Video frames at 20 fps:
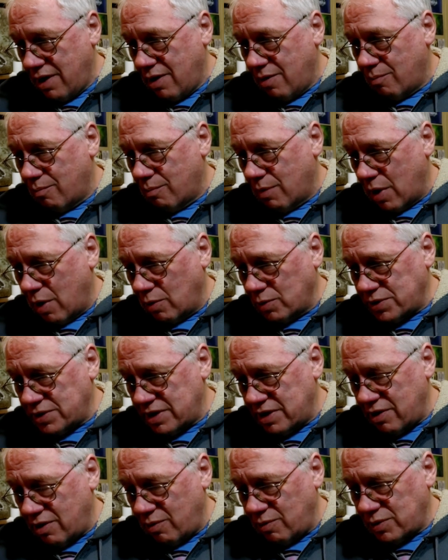
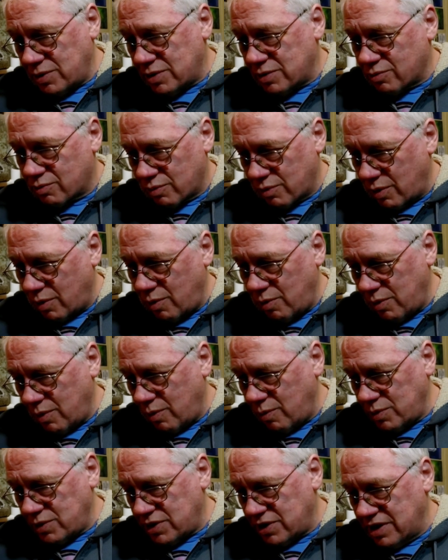malted oats, rolled
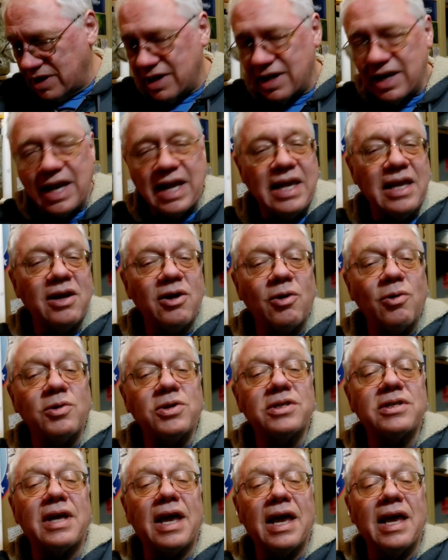oats, naked
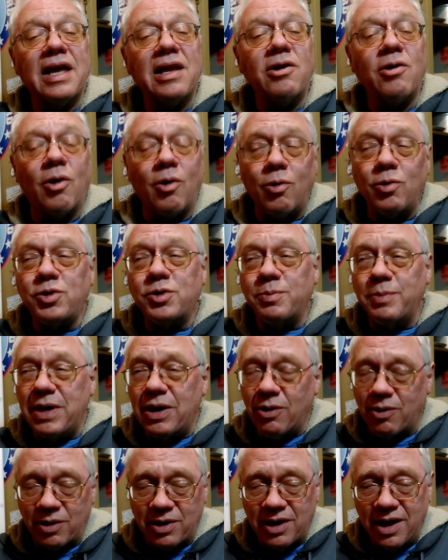oats, and oat
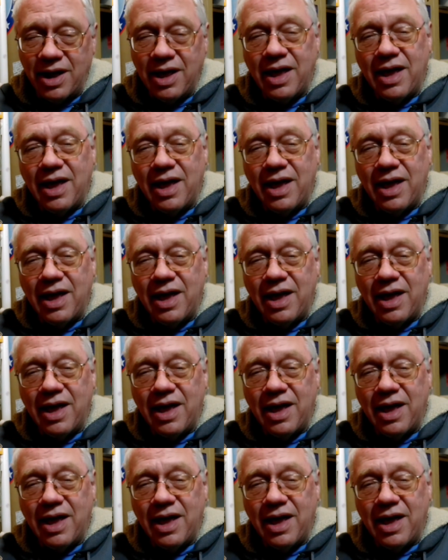milk.